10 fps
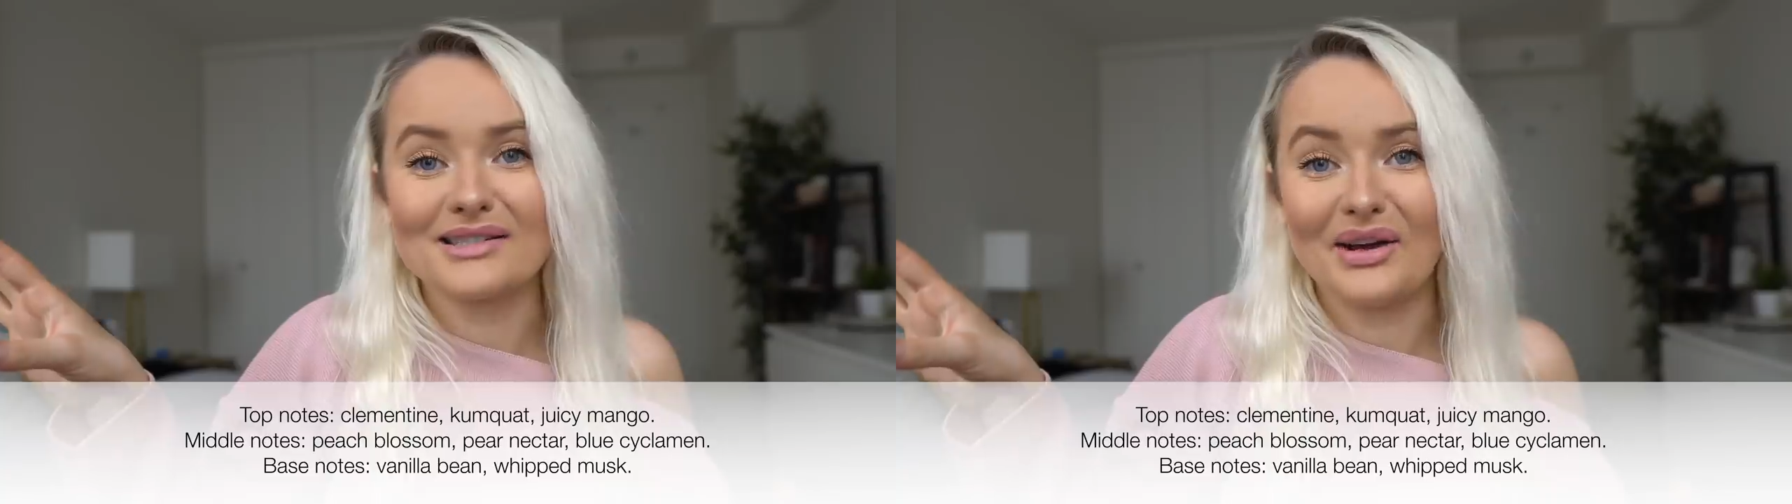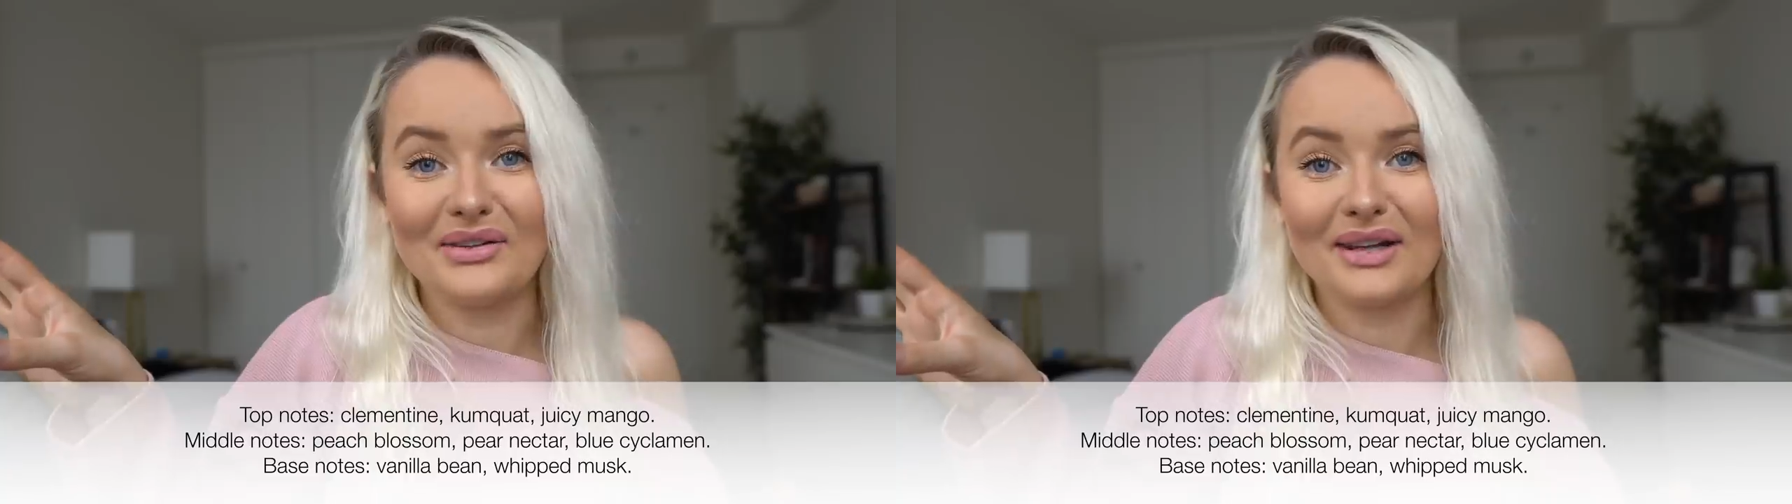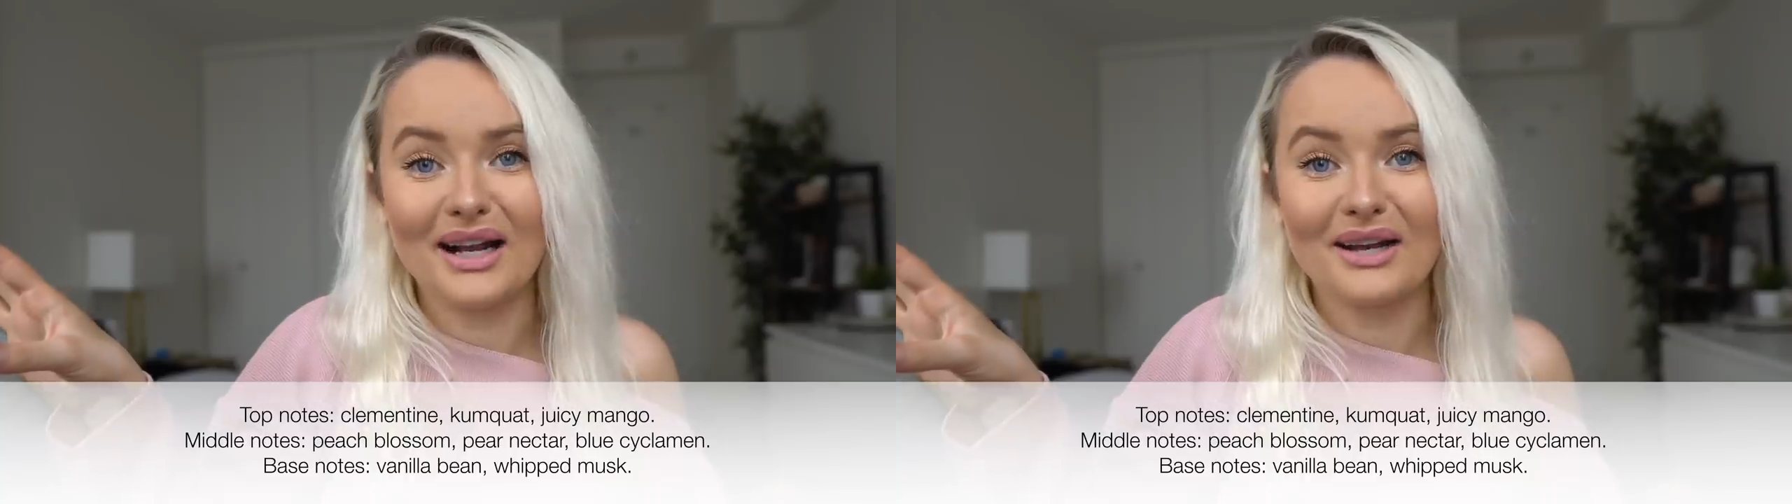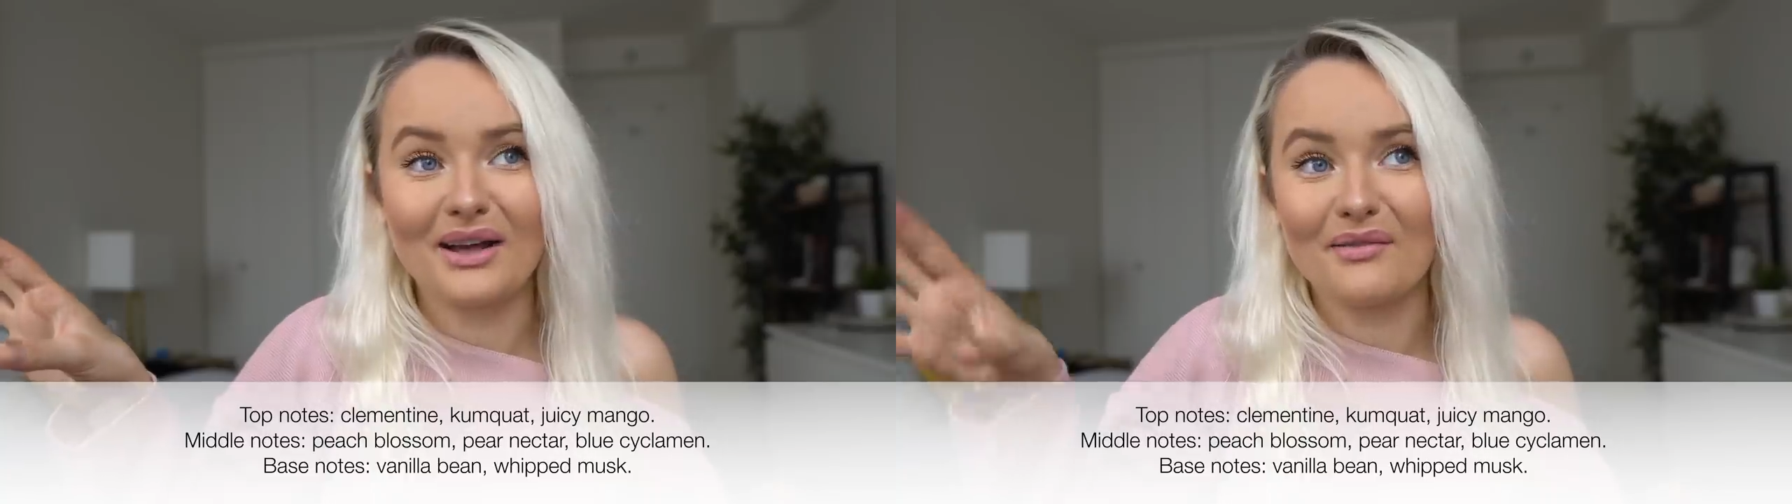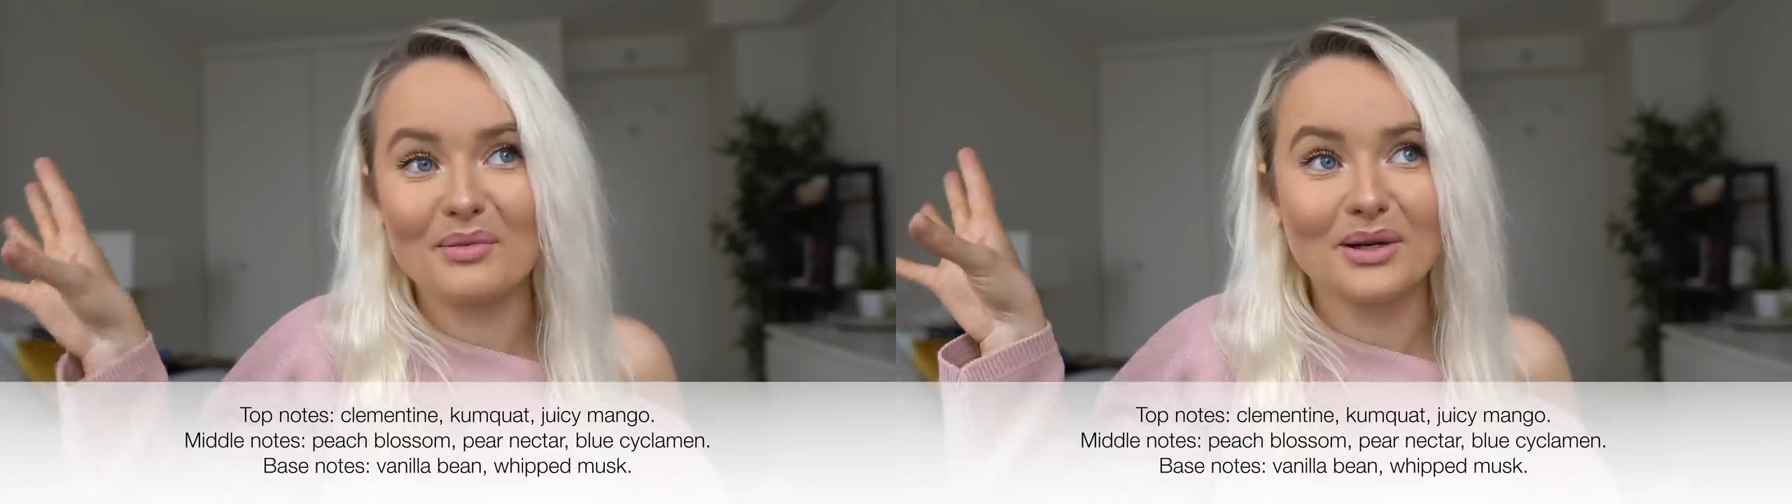Sun that I
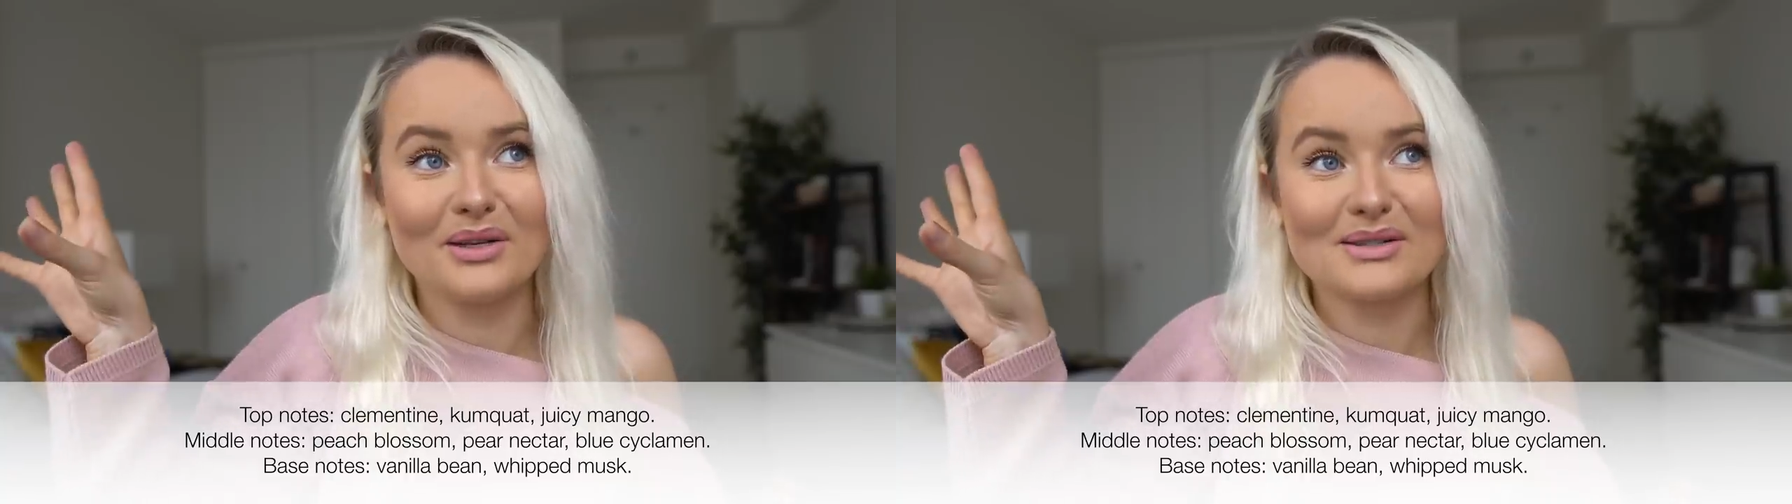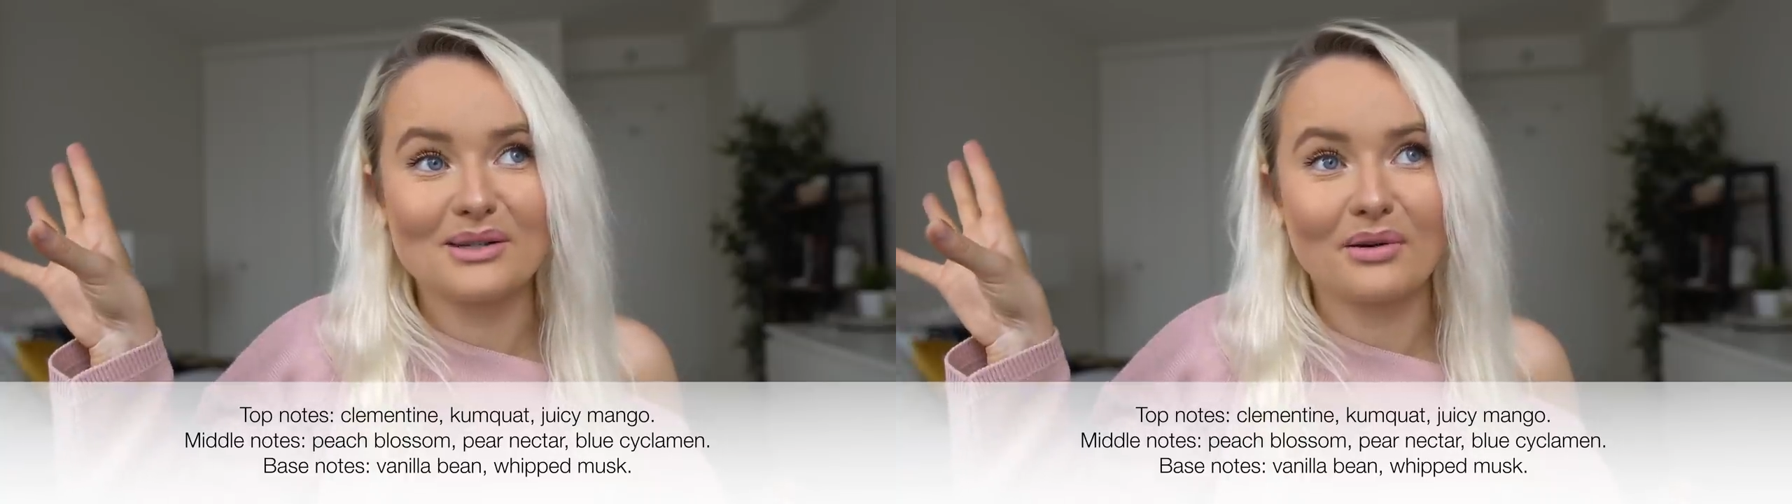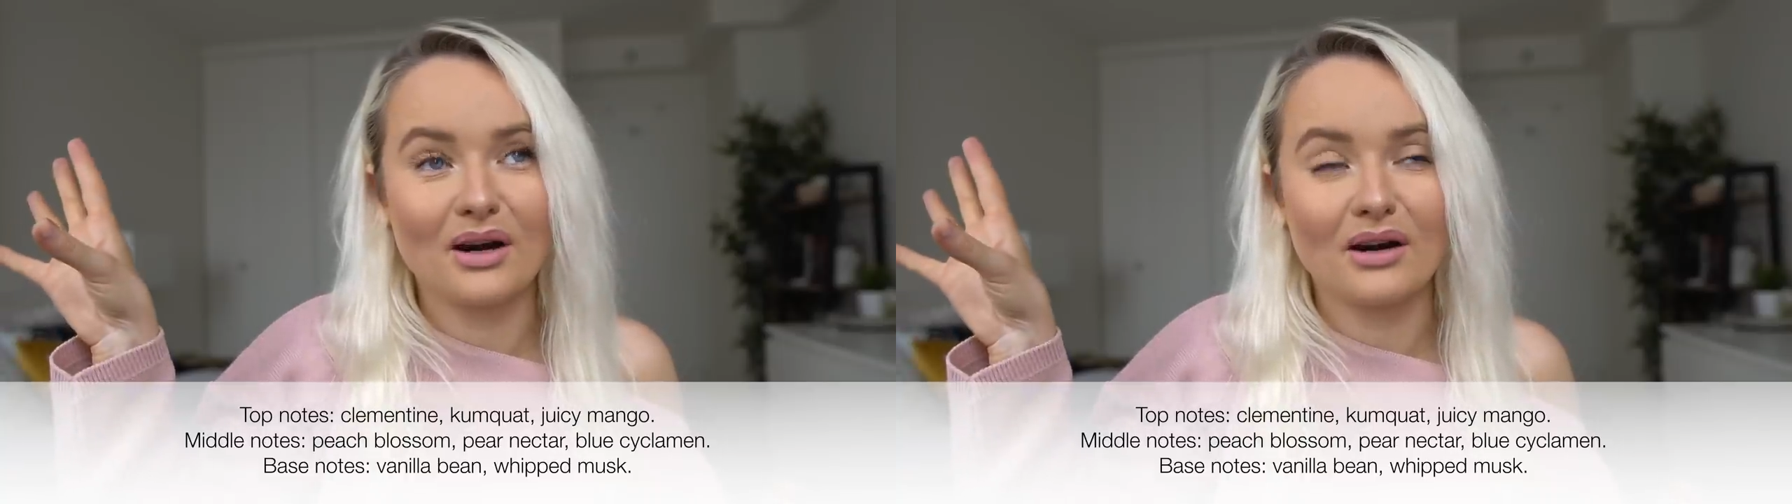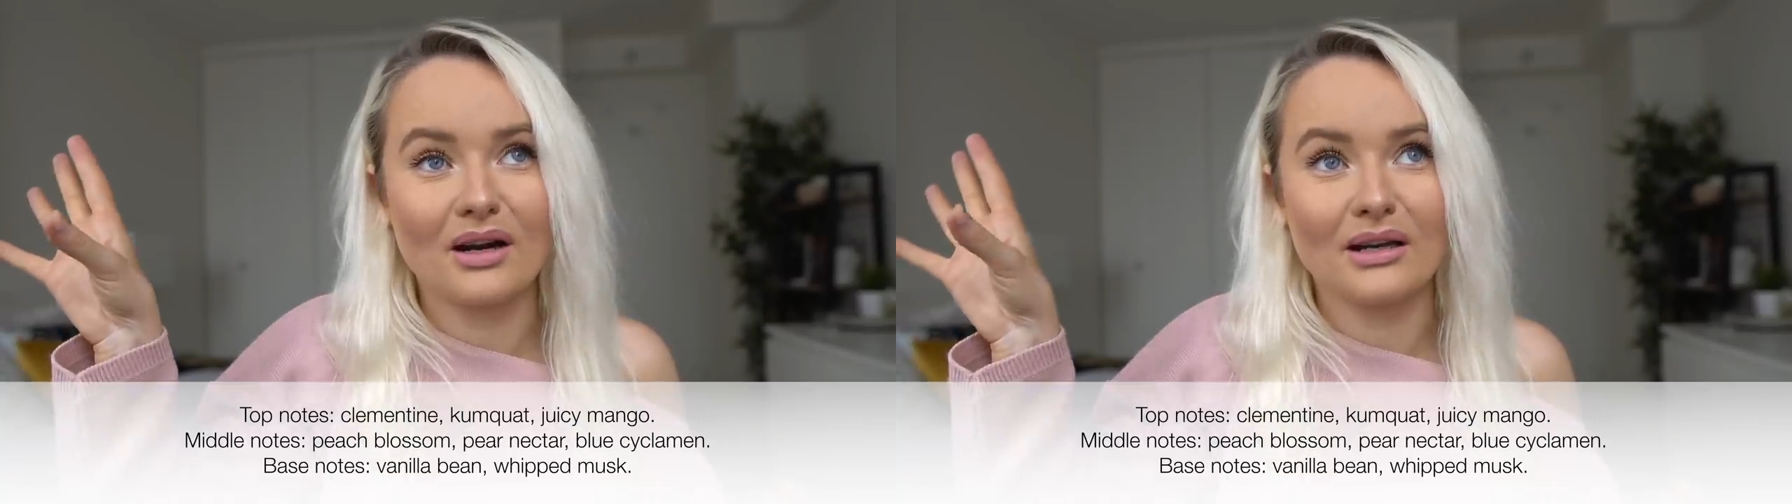everybody used to wear